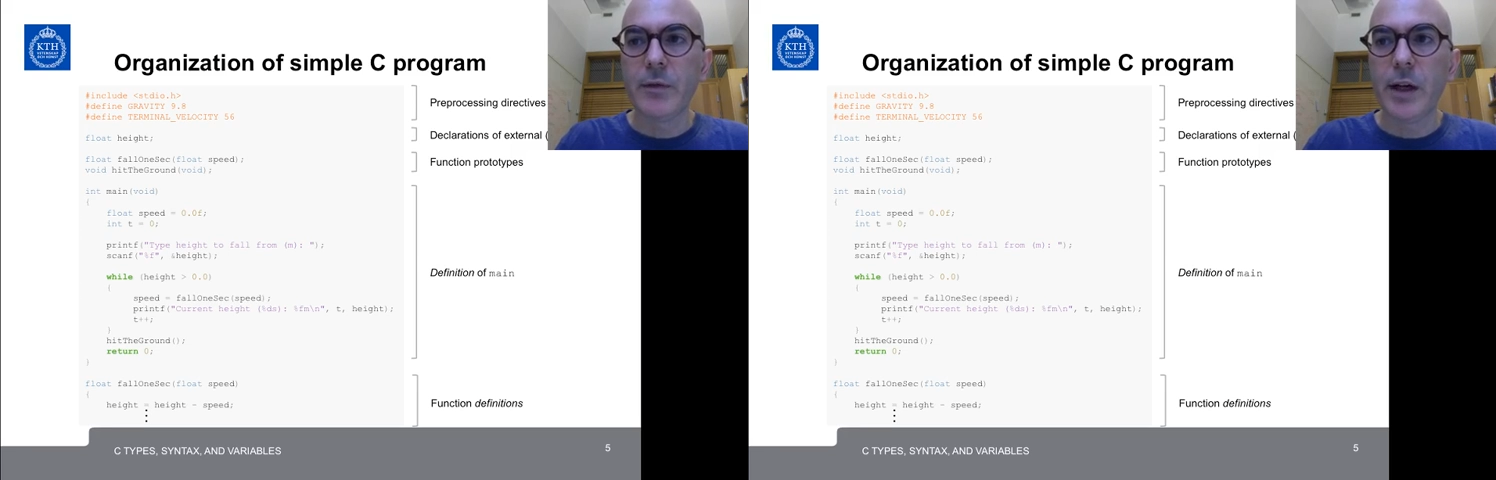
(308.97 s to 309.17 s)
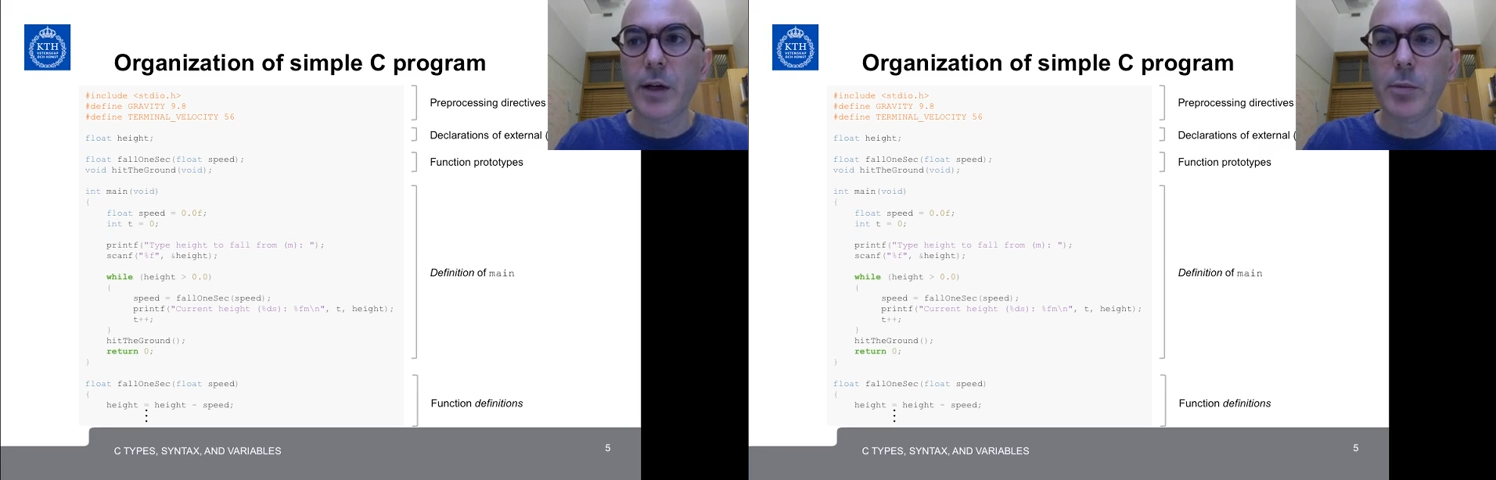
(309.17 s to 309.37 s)

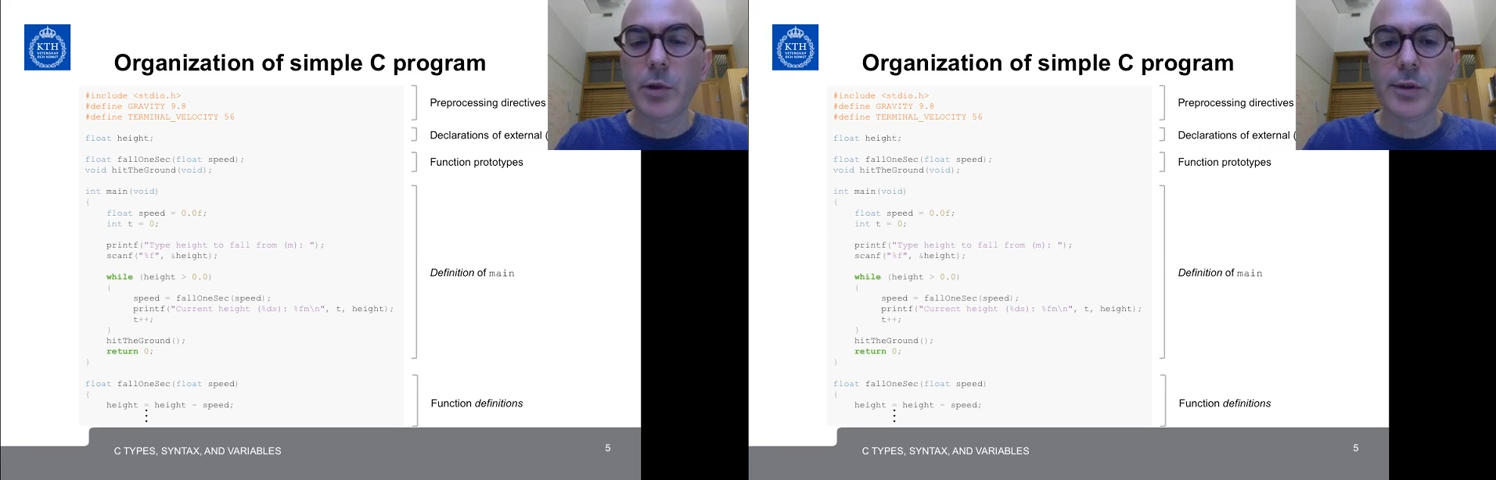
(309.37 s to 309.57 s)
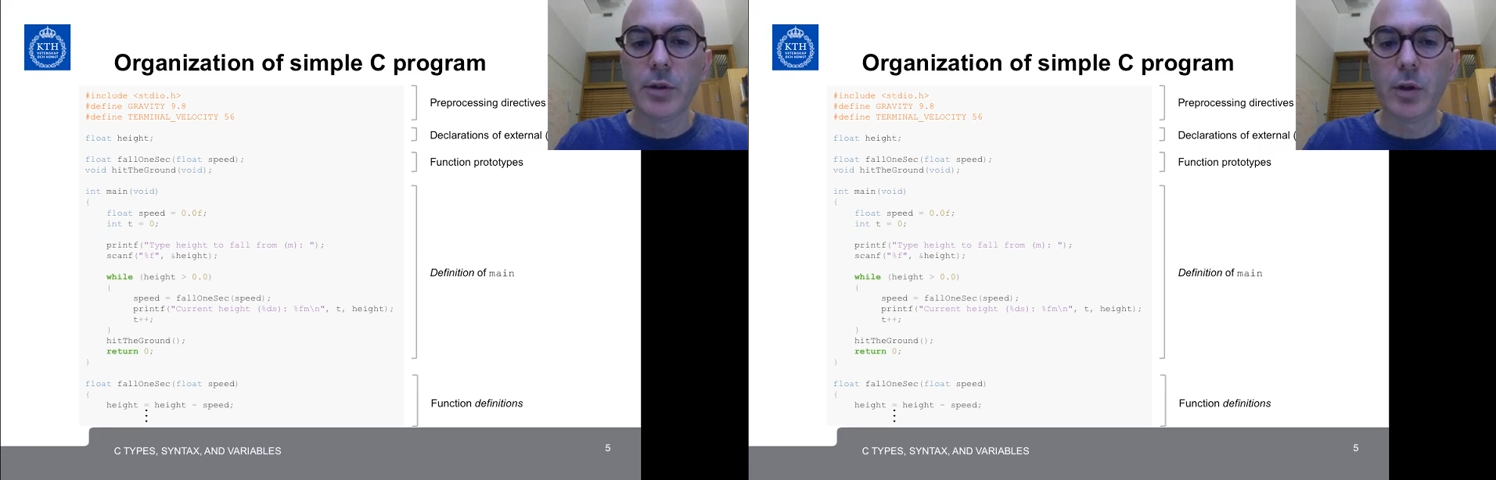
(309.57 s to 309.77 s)

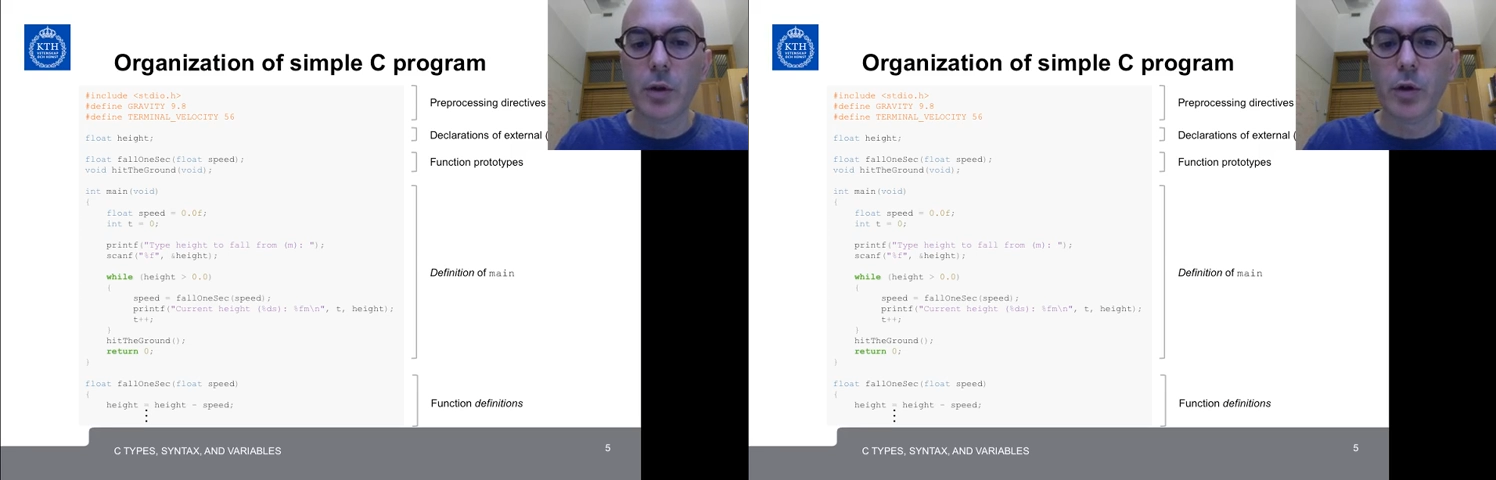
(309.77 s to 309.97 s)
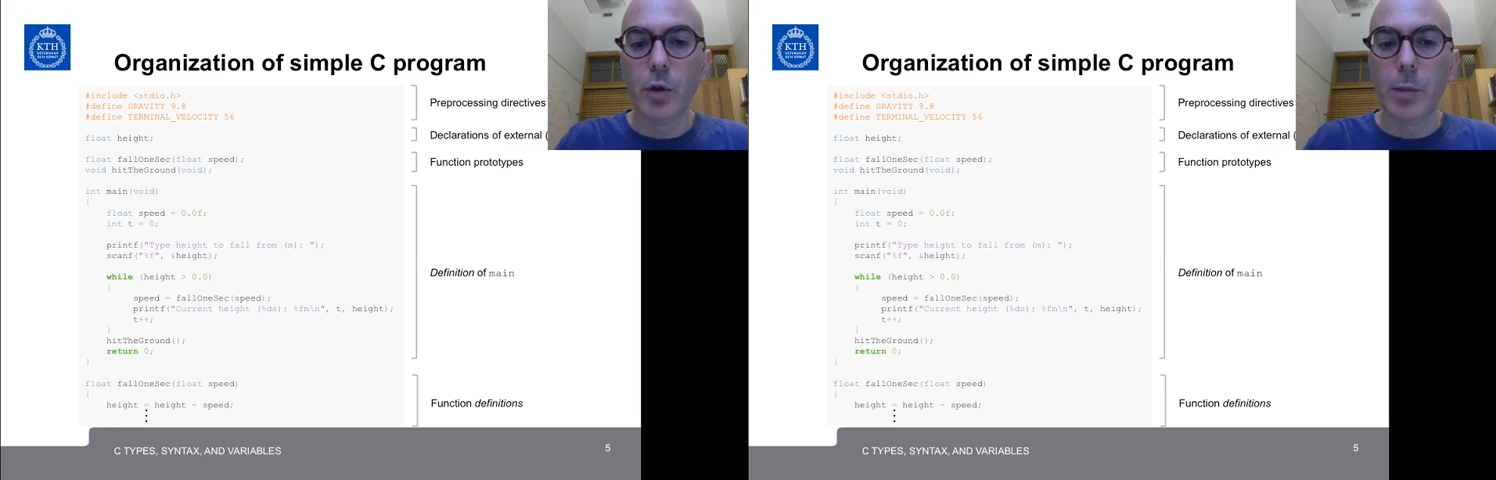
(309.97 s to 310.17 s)
variables or
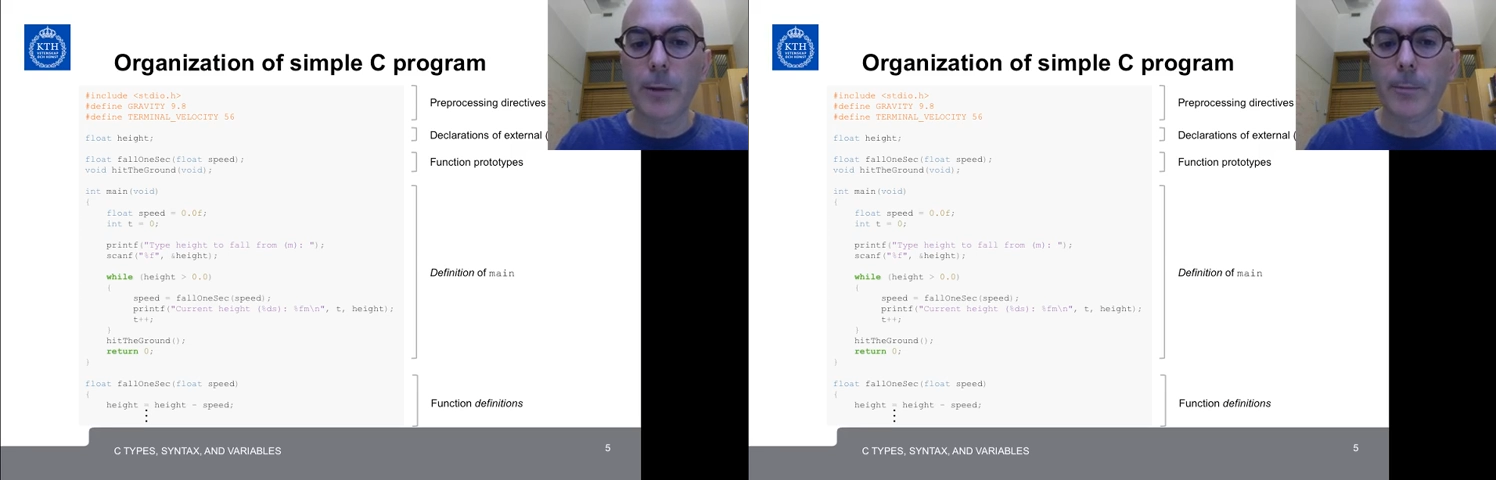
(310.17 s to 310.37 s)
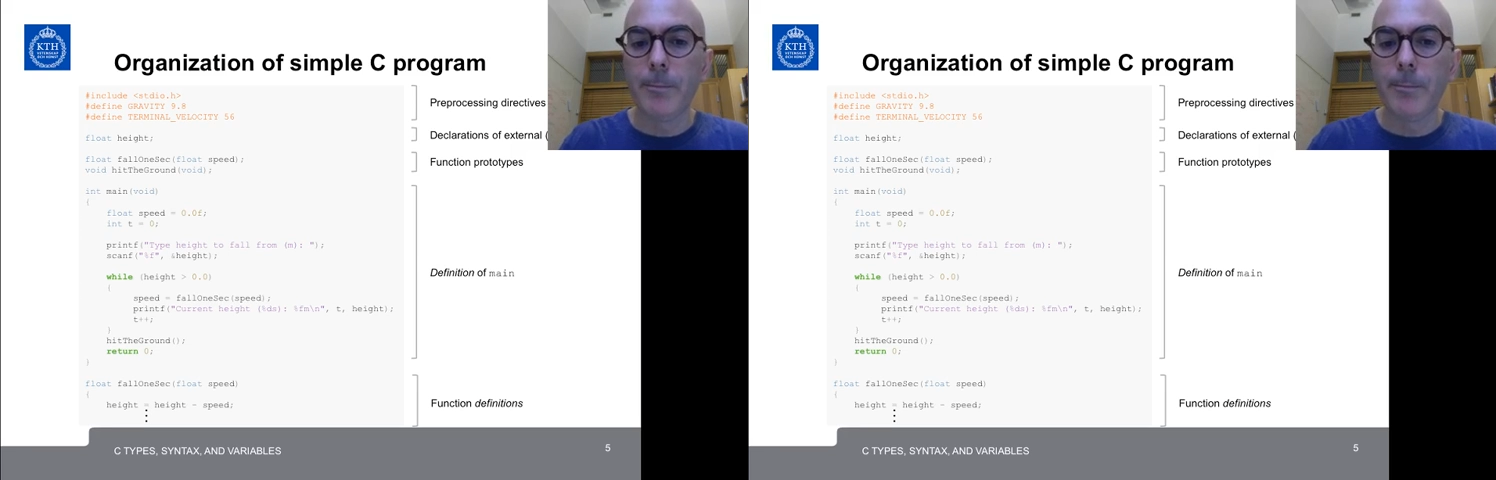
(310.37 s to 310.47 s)
global.